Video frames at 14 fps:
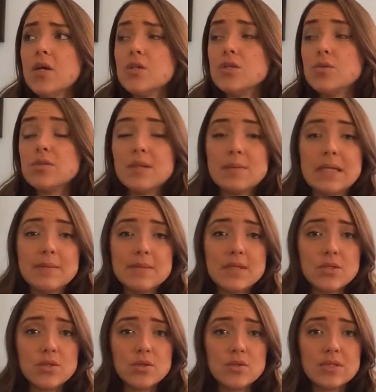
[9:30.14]
So sometimes I
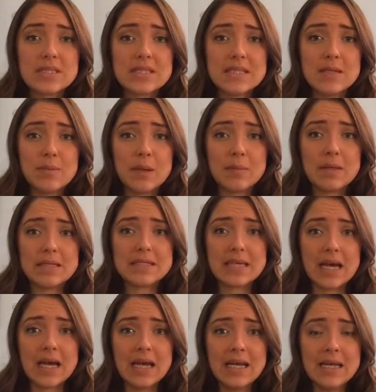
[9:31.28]
do sleep on my
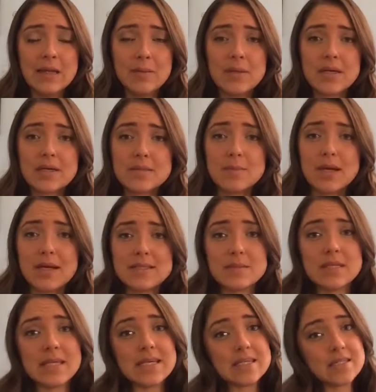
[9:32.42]
side because my
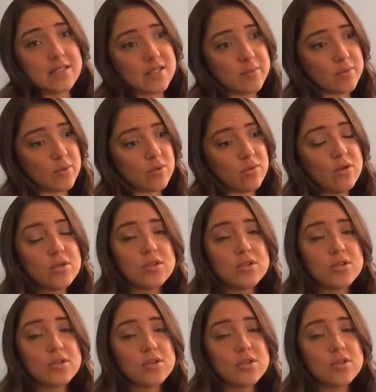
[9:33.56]
husband likes to spoon,